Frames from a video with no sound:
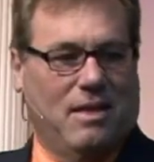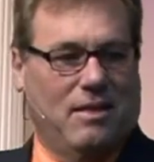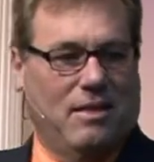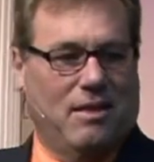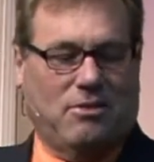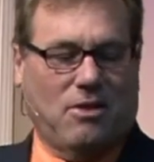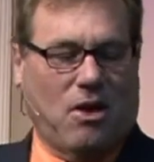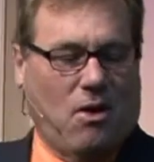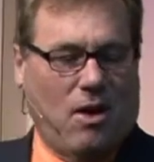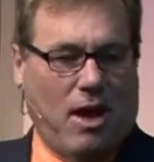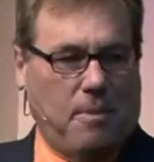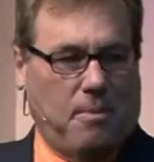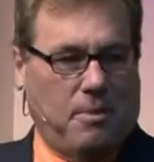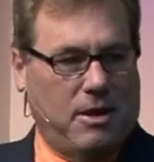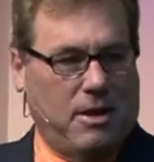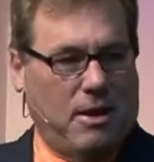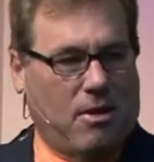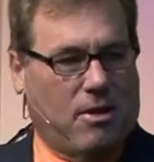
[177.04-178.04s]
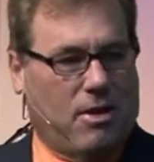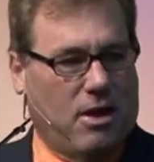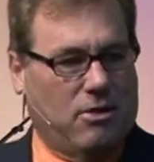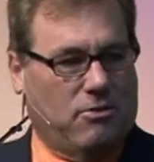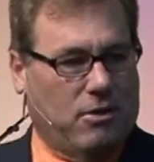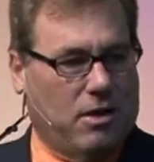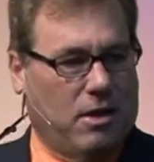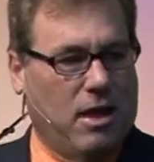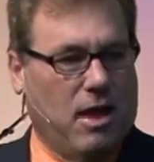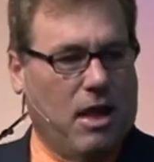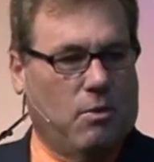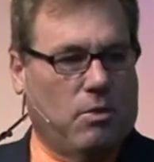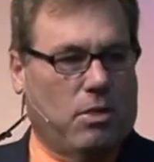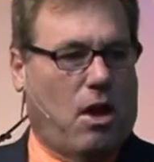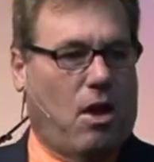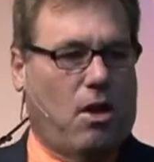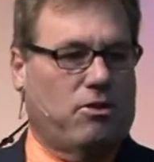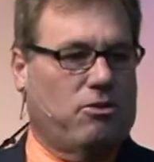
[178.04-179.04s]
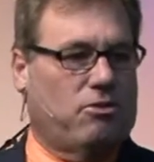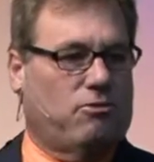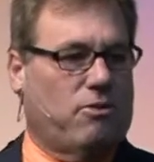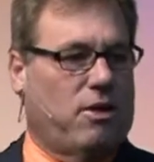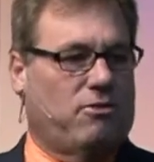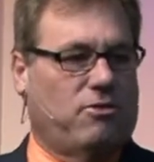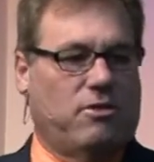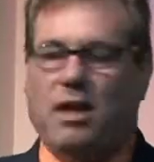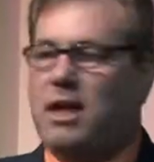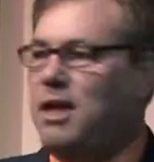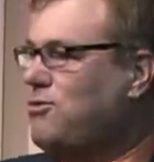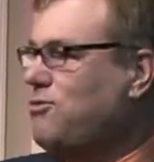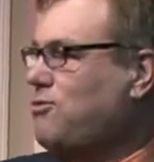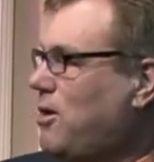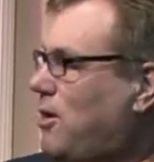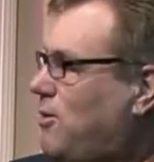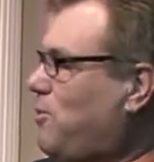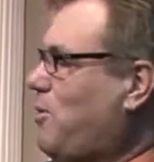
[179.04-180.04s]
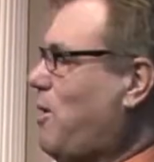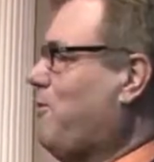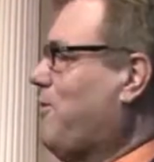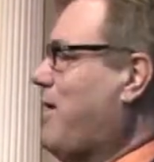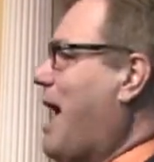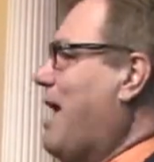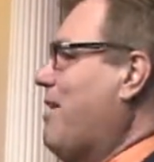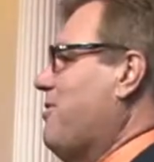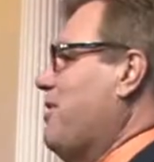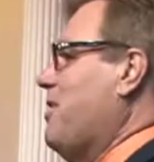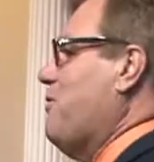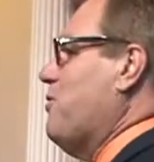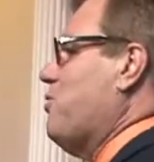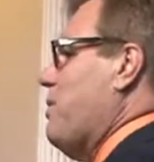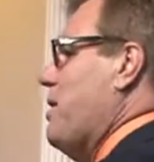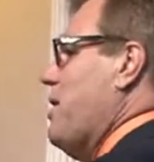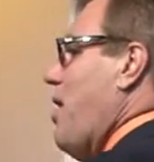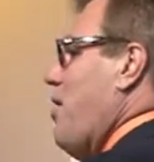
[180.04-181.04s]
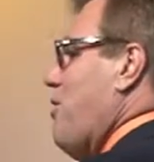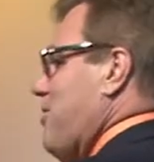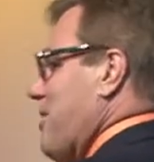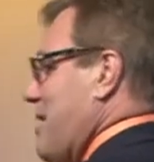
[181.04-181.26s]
It's all happening in our country. The longest stretch in the history of, of gasoline over three dollars a